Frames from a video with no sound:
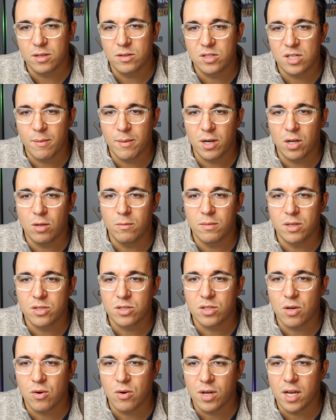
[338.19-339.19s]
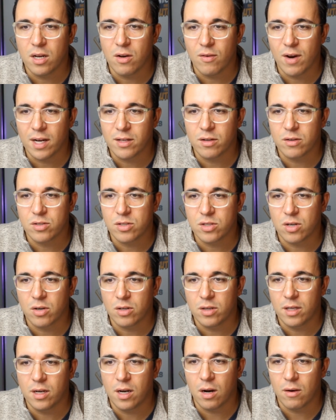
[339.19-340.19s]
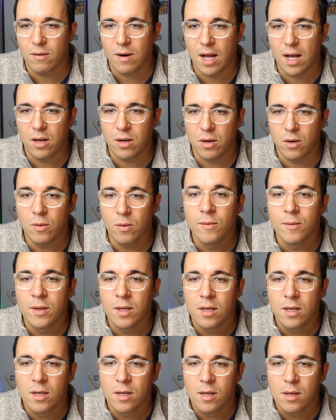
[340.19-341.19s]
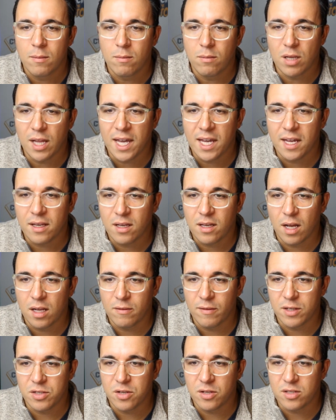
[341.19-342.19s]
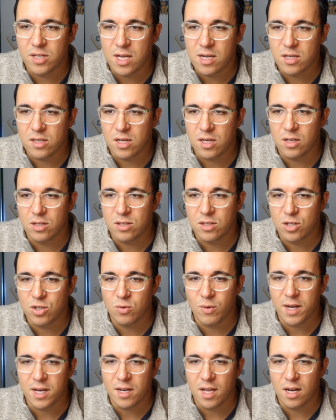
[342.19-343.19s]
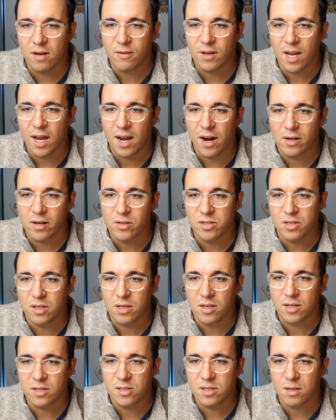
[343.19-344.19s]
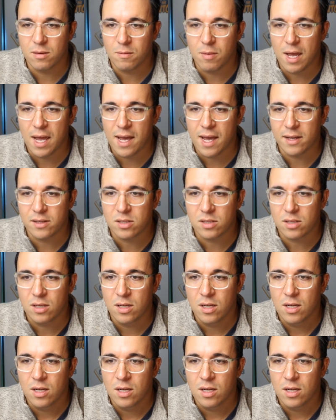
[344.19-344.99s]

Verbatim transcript: Seminole Muskogee director Sterling Harjo blank television's tendency to situate native characters in the distant past.